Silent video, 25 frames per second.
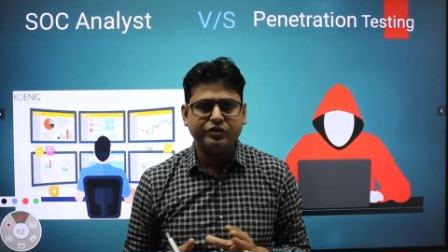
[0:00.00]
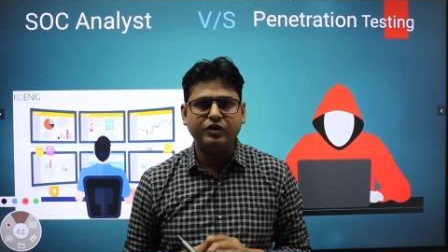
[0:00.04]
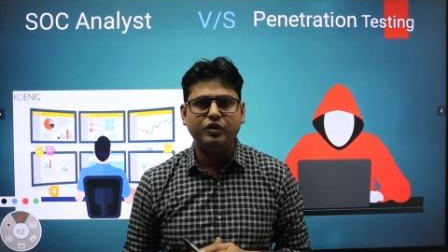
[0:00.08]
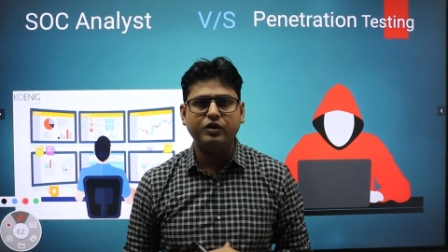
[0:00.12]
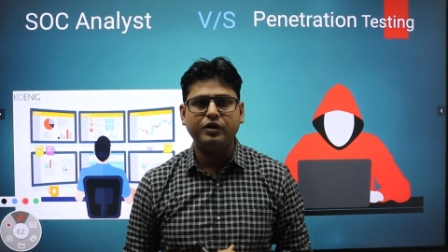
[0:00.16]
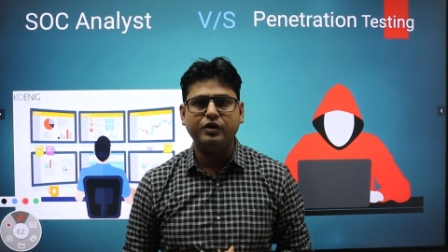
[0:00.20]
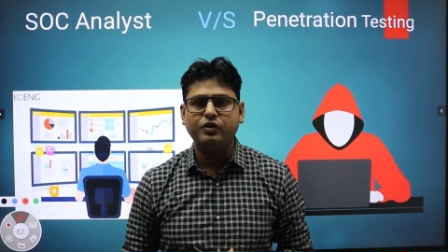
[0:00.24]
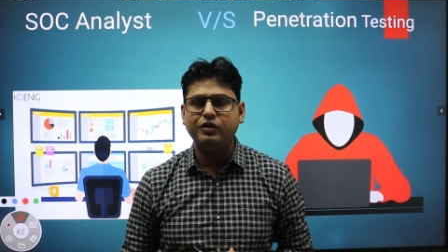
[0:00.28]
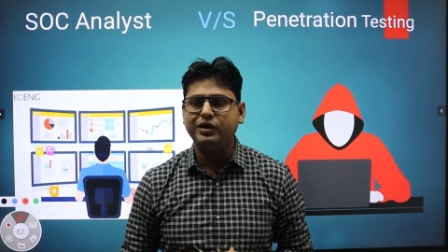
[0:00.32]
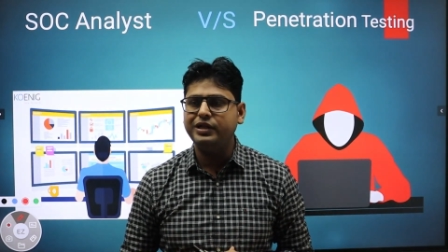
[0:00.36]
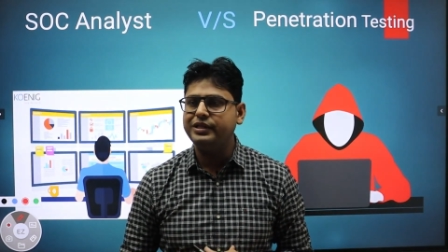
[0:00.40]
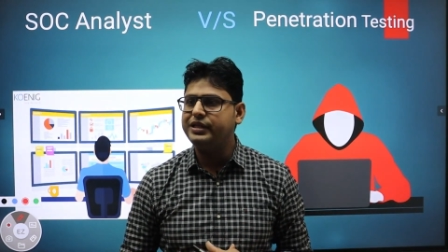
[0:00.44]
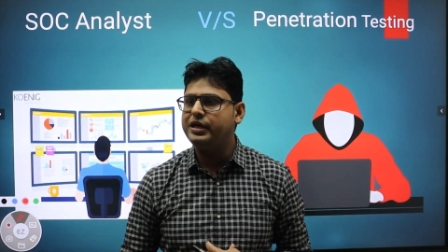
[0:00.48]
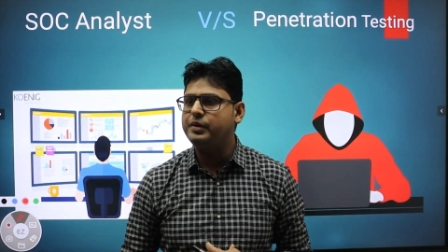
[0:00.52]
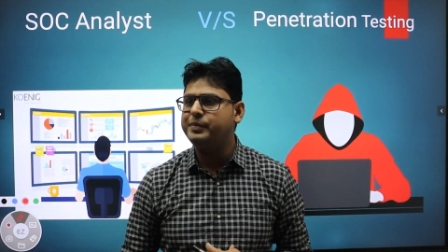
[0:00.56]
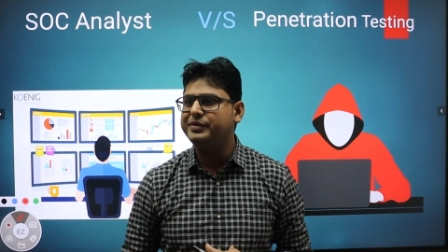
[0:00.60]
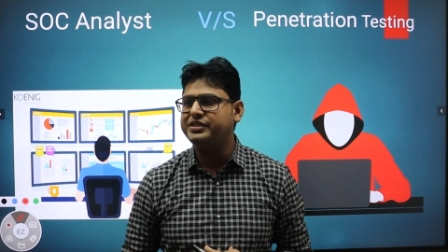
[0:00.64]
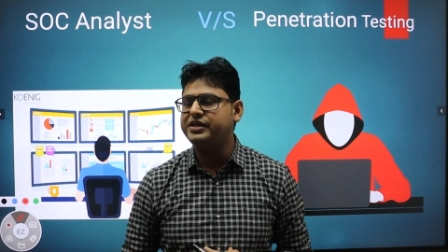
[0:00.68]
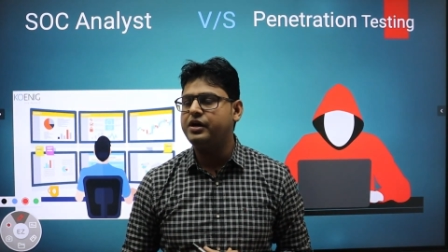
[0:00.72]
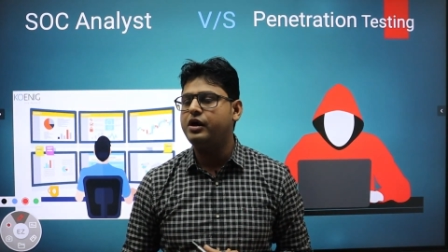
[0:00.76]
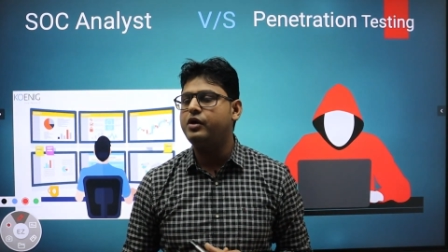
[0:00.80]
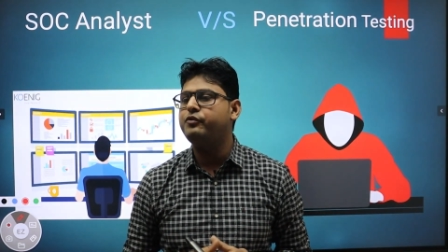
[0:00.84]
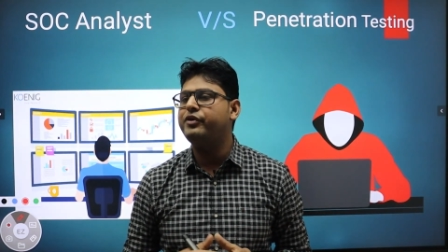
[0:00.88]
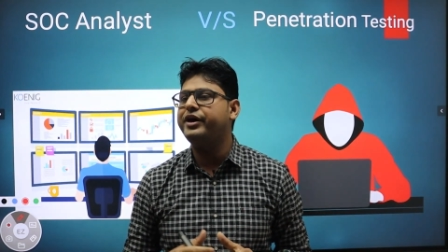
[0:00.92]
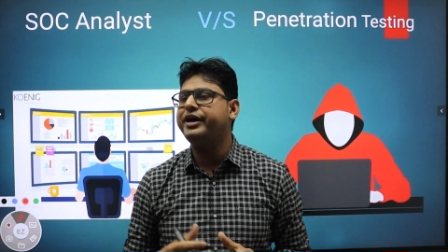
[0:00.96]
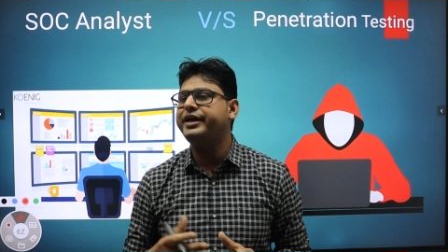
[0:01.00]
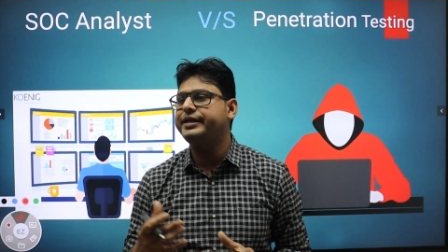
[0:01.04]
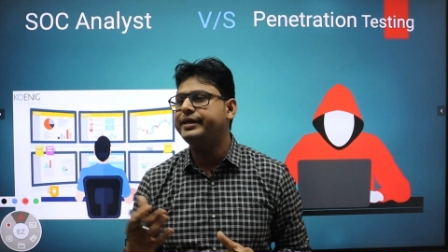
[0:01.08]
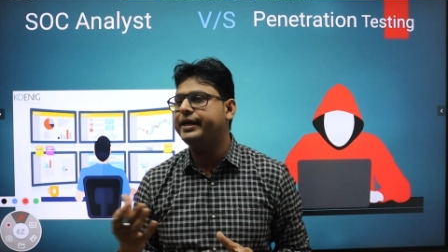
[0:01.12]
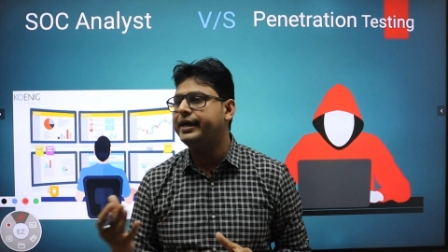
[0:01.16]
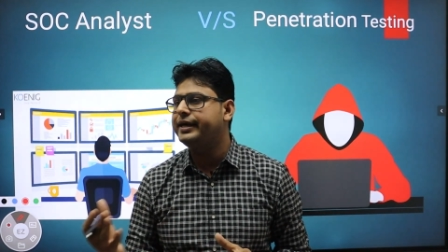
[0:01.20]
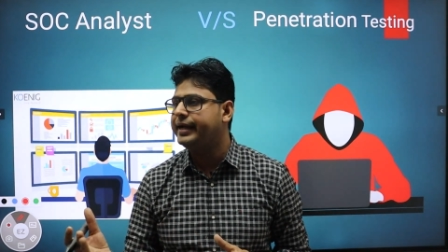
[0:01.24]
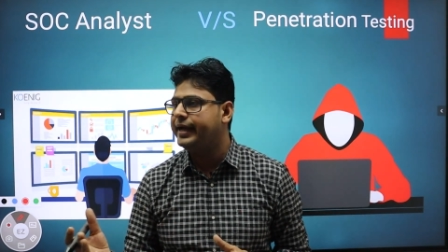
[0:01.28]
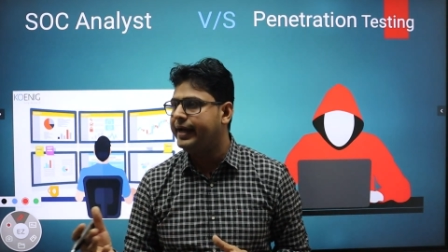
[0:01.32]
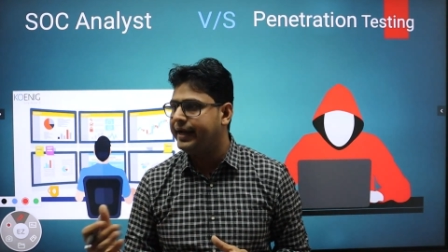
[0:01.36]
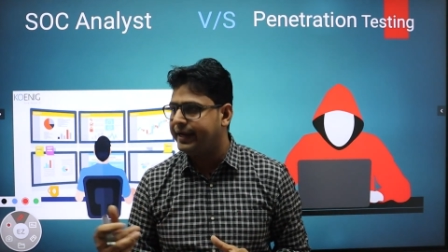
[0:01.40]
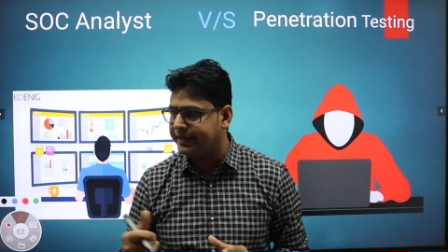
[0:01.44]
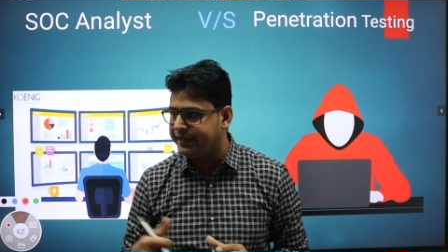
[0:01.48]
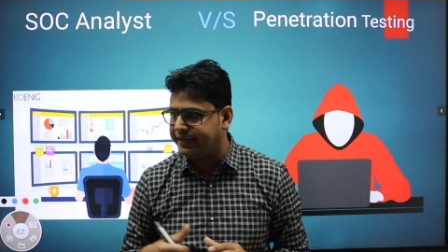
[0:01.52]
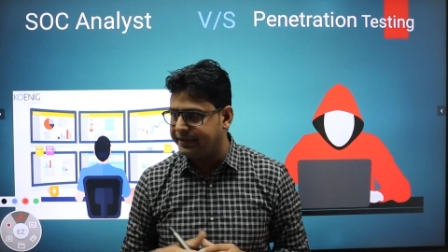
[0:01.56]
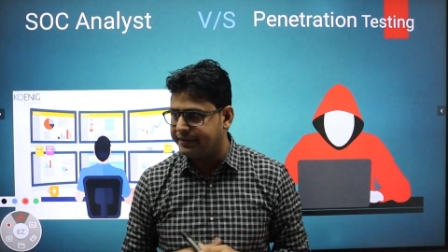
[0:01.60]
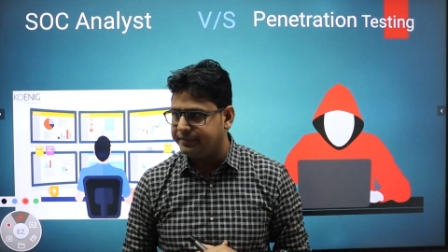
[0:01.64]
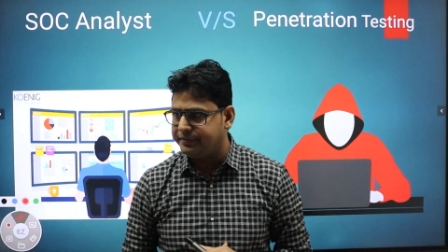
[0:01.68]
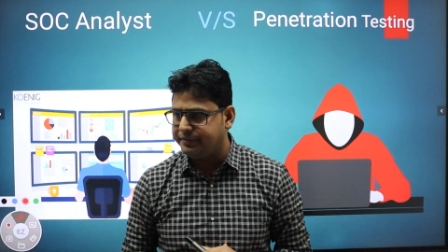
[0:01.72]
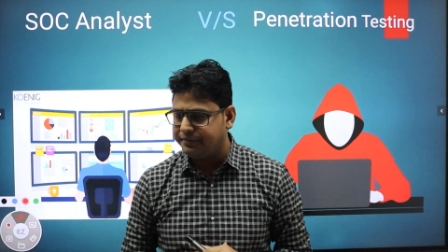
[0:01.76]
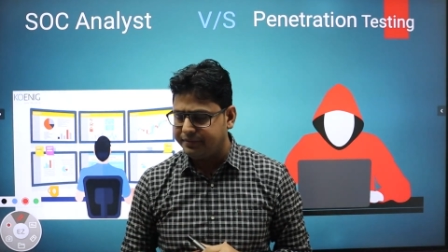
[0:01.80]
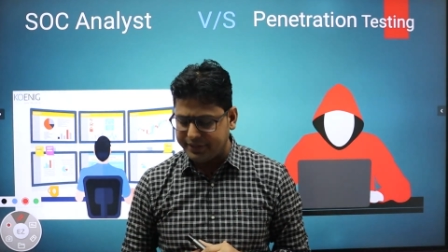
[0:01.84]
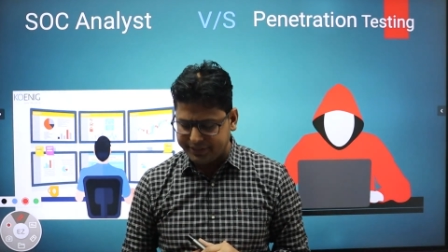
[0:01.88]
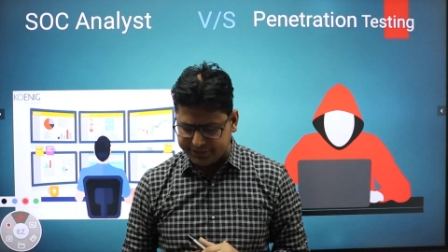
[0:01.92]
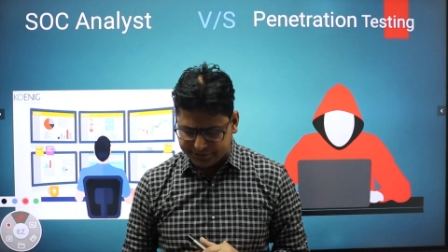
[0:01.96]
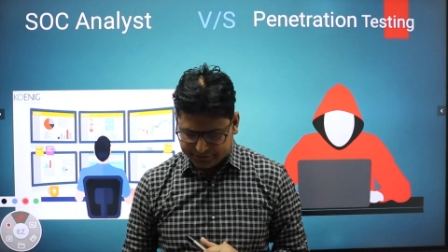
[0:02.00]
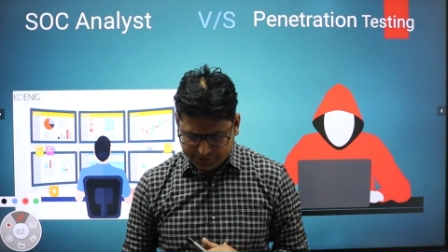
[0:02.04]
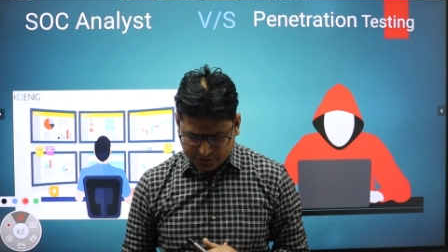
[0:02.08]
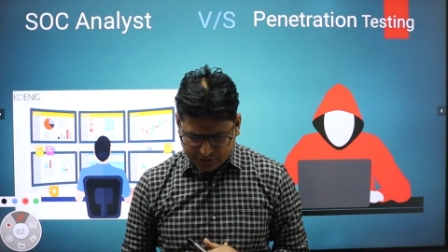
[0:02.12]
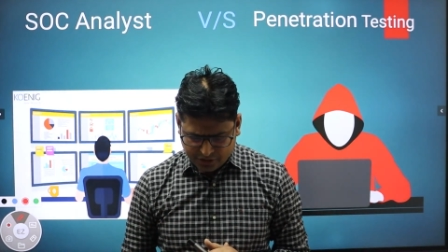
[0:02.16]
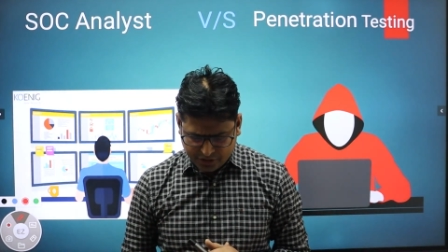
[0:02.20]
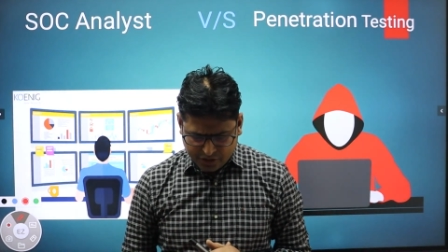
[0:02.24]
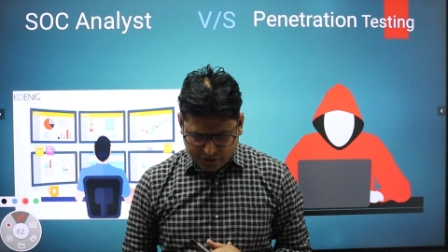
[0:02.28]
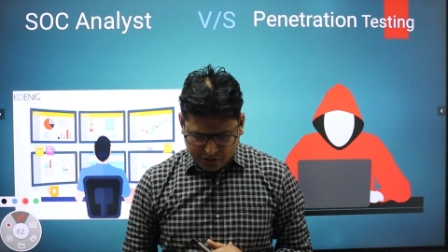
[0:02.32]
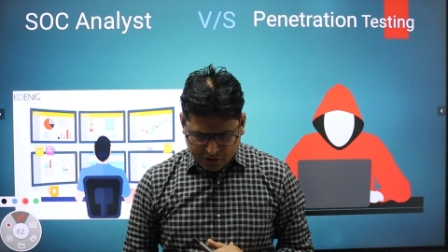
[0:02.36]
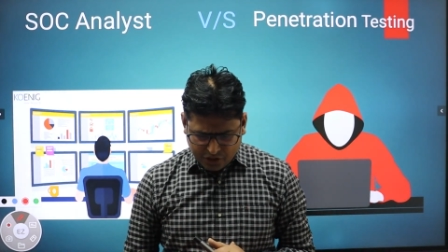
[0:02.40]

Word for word: call them as a white hat hacker right